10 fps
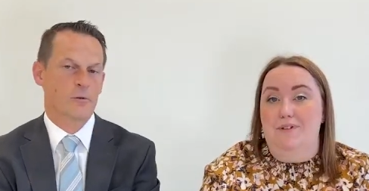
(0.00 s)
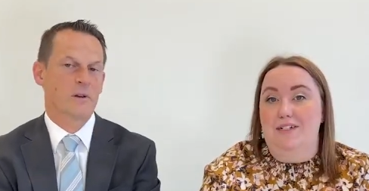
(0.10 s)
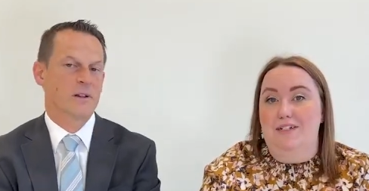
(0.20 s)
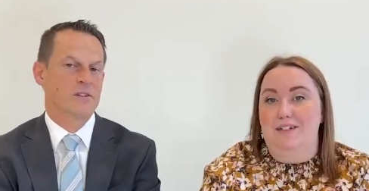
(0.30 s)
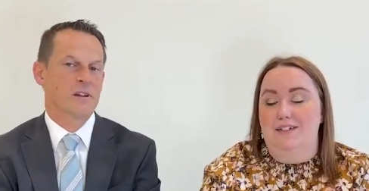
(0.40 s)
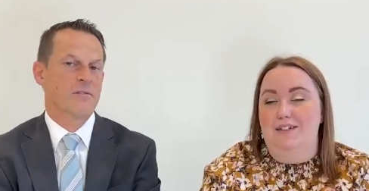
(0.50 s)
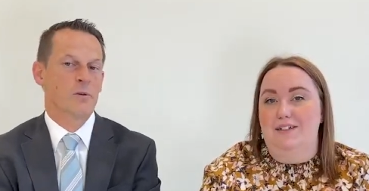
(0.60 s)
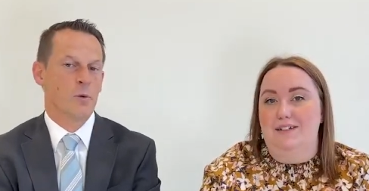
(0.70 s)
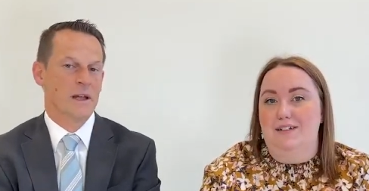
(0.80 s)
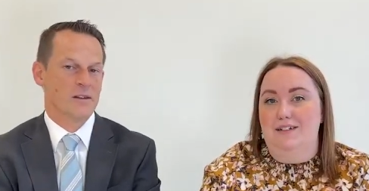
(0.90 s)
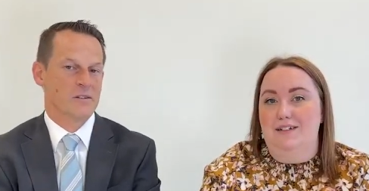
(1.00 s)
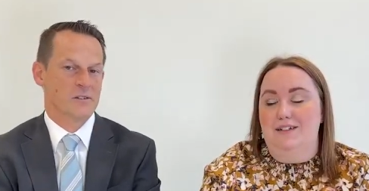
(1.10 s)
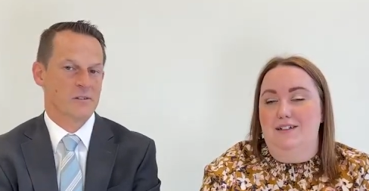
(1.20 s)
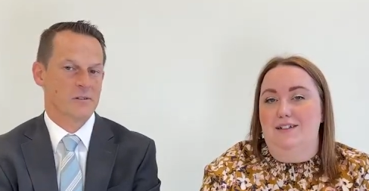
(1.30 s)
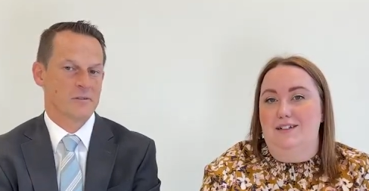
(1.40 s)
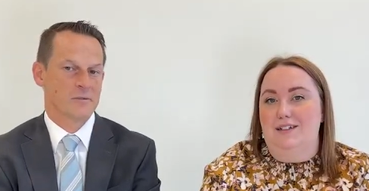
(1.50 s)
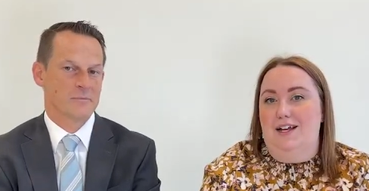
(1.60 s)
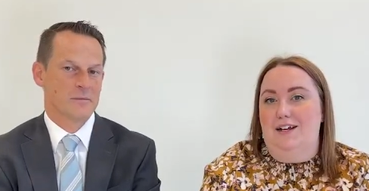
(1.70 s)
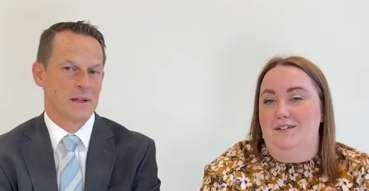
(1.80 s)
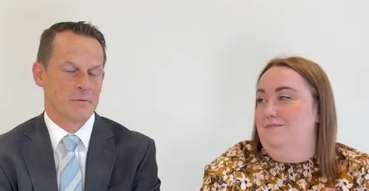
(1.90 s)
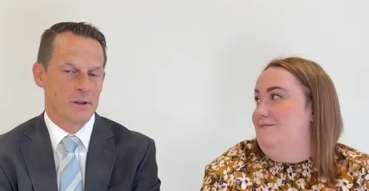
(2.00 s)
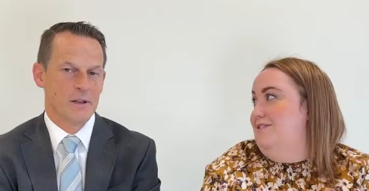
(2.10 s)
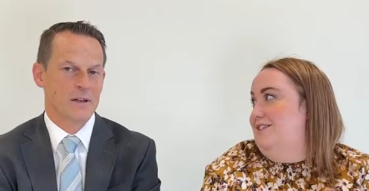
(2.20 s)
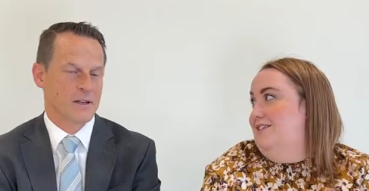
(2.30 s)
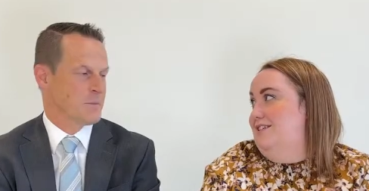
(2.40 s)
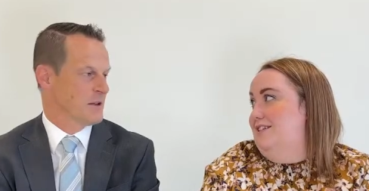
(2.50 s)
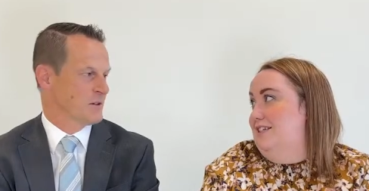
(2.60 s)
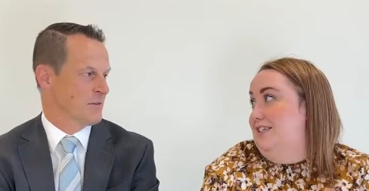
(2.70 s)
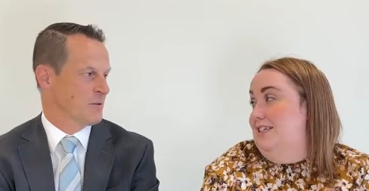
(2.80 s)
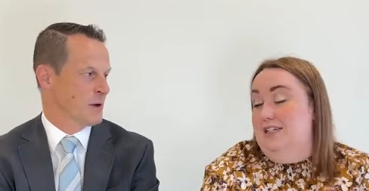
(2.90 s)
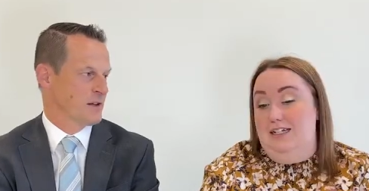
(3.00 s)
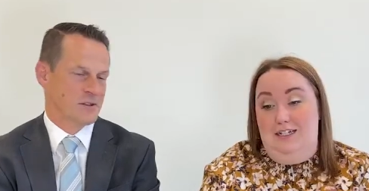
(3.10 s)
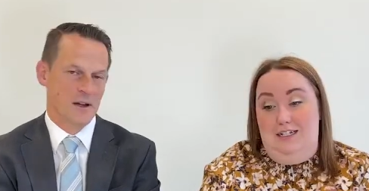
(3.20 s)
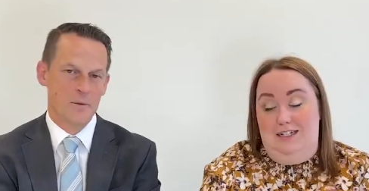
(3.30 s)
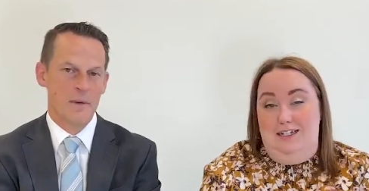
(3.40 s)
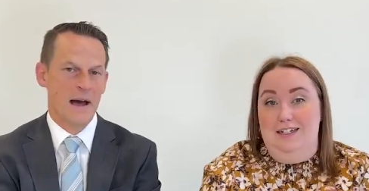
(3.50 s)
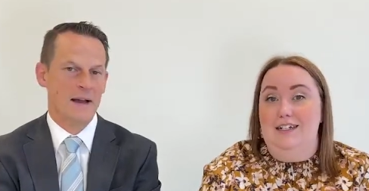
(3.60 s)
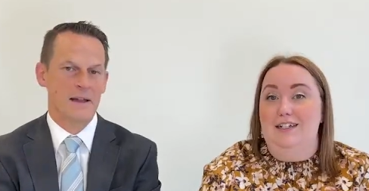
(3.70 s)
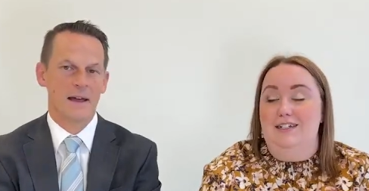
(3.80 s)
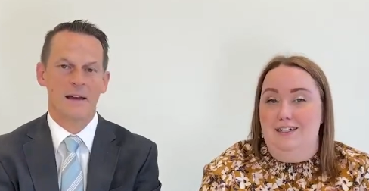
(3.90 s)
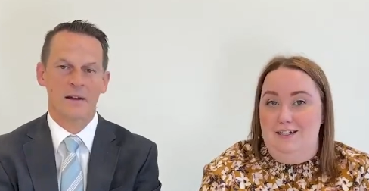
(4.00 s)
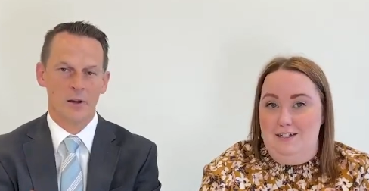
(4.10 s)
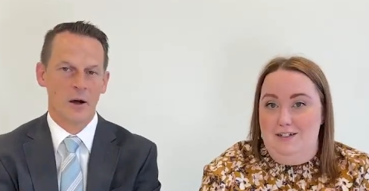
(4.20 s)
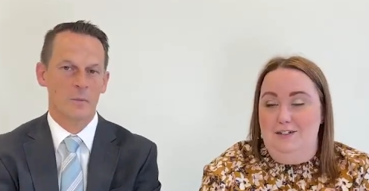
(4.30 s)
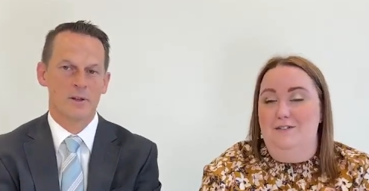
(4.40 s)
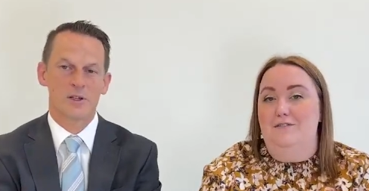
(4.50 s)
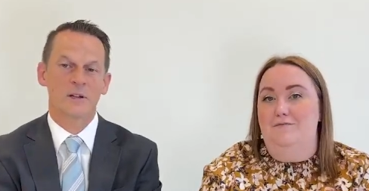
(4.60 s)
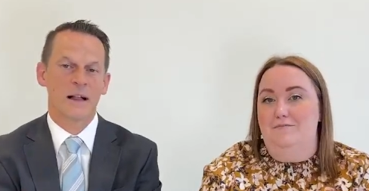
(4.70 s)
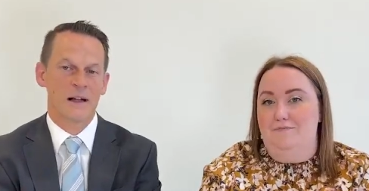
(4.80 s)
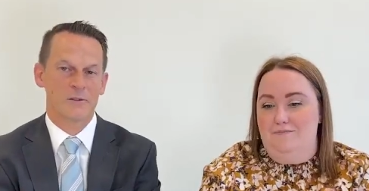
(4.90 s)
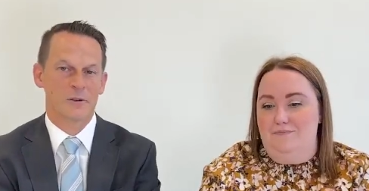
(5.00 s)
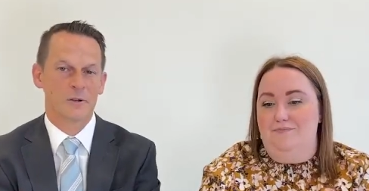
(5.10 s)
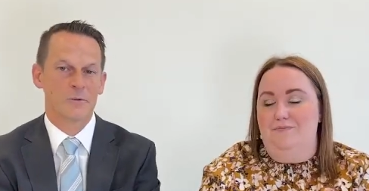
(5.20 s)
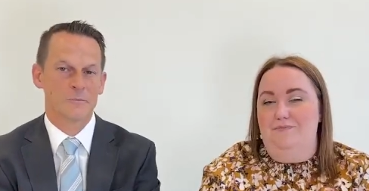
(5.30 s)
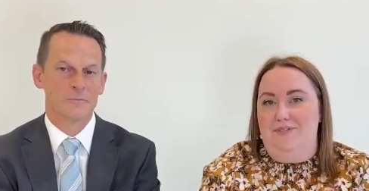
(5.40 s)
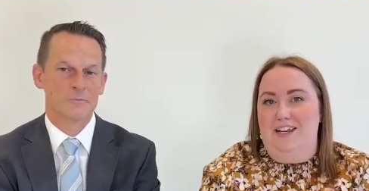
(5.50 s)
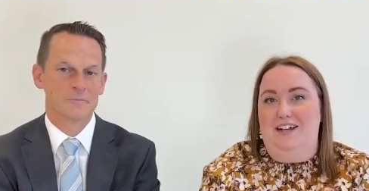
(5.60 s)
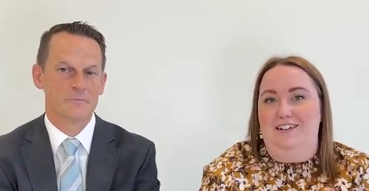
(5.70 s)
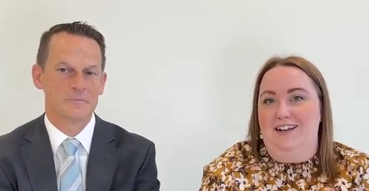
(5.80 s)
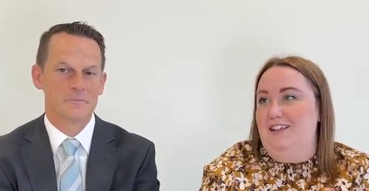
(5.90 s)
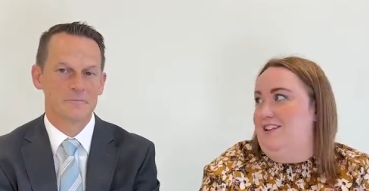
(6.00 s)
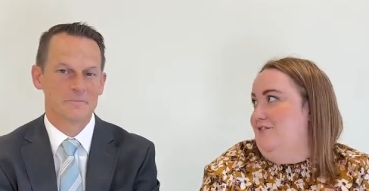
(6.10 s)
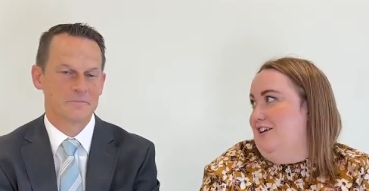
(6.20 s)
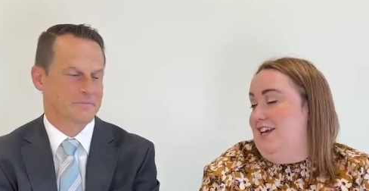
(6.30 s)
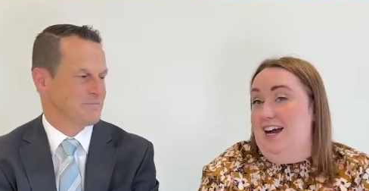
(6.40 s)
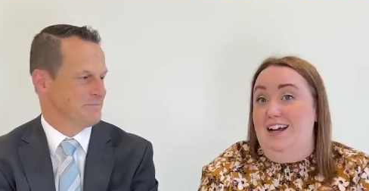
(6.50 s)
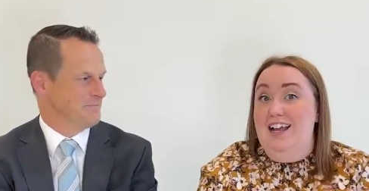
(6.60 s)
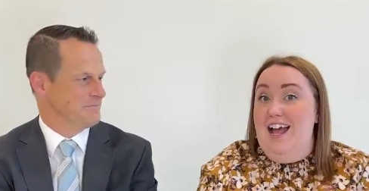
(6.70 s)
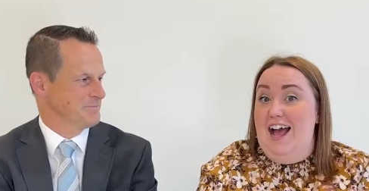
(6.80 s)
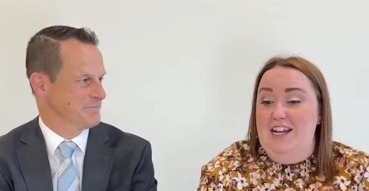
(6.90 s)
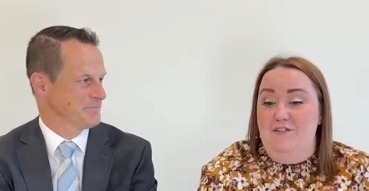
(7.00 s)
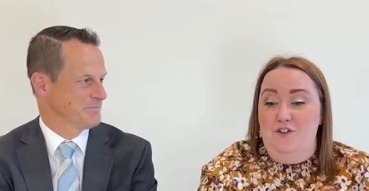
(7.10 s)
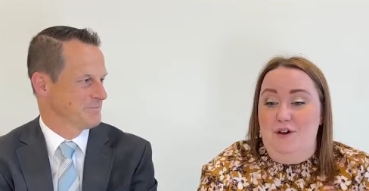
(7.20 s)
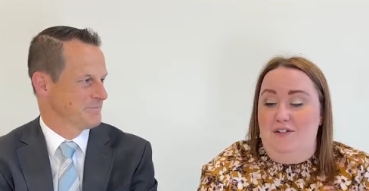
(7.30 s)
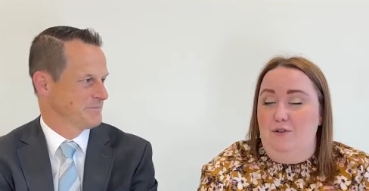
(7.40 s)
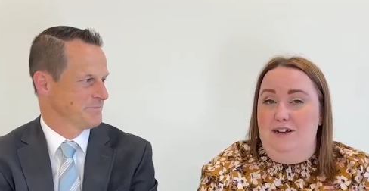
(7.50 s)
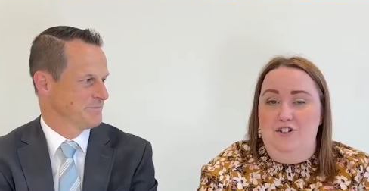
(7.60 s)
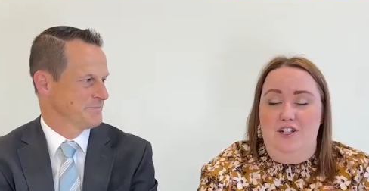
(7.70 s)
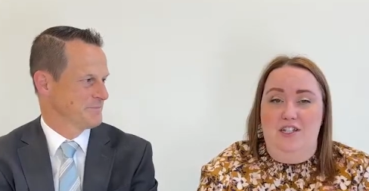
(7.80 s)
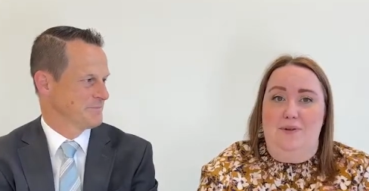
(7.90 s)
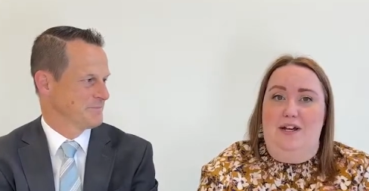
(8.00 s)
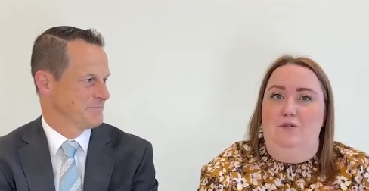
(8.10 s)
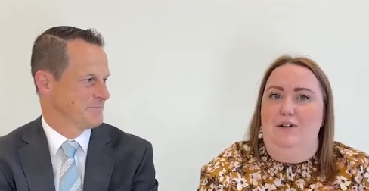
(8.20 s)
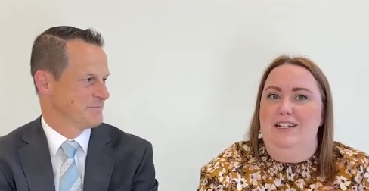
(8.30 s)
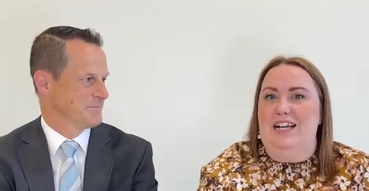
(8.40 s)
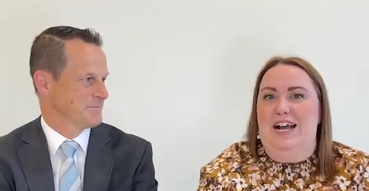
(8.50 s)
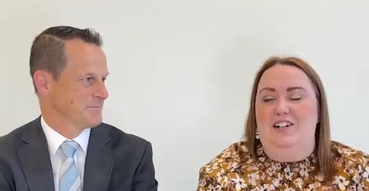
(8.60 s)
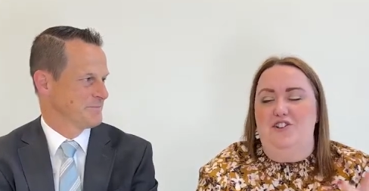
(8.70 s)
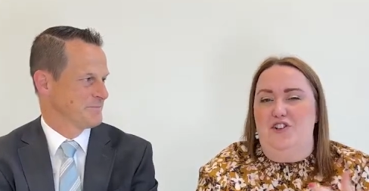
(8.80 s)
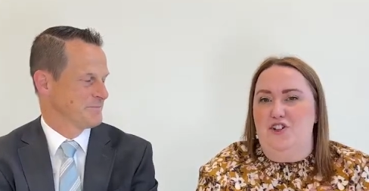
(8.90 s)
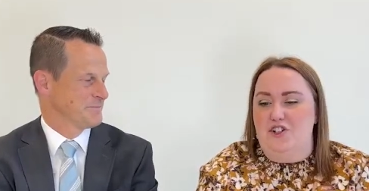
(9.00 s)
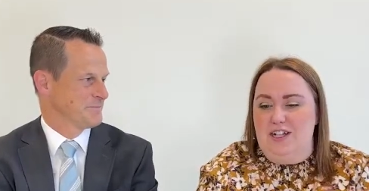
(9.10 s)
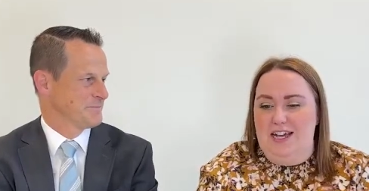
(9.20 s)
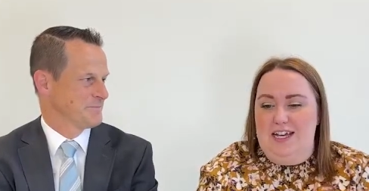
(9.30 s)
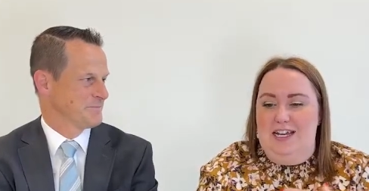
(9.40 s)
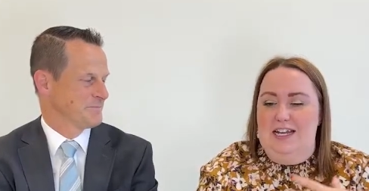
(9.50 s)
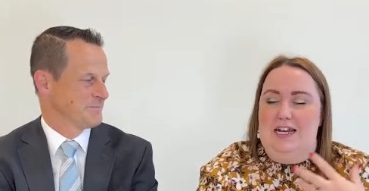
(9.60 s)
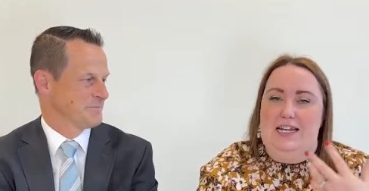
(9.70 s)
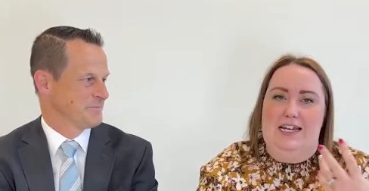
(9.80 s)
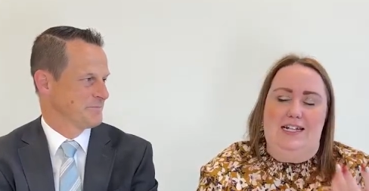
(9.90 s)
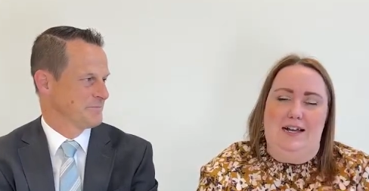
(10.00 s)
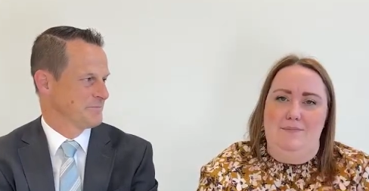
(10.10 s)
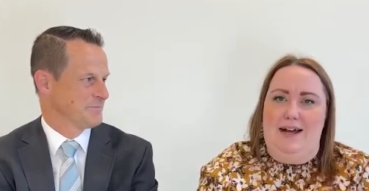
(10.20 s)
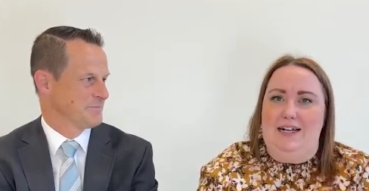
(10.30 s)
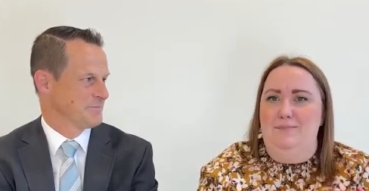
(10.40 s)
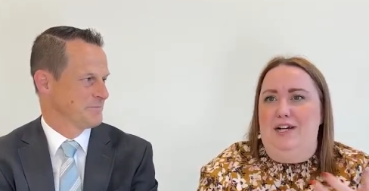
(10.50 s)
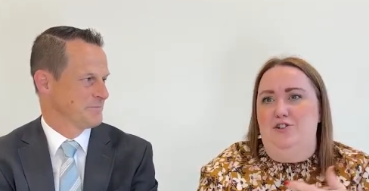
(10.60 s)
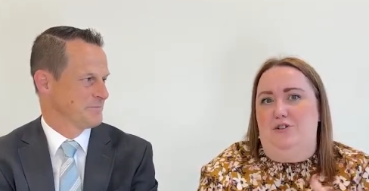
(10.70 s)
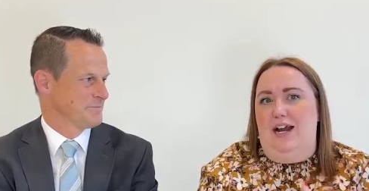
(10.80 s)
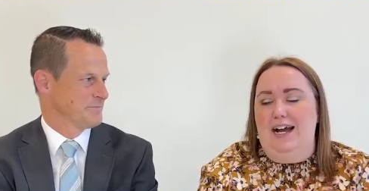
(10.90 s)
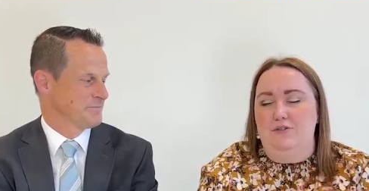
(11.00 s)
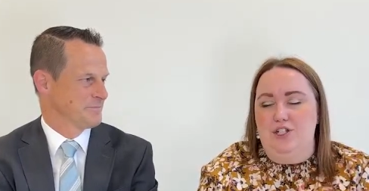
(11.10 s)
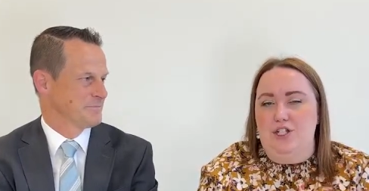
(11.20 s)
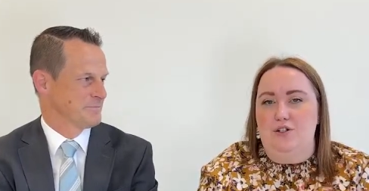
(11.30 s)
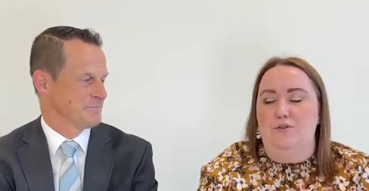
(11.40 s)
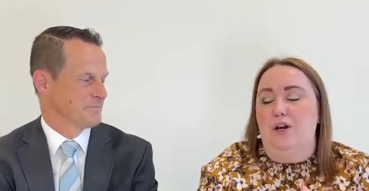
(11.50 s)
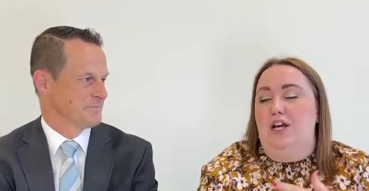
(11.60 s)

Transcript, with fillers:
Speaker 1: really seven weeks if you can commit seven weeks, come back and accomplish a class or two. Yeah,
Speaker 2: I love it. Yeah. And if you have questions about what does that actually look like, I, I need to come back, I'm not sure how to,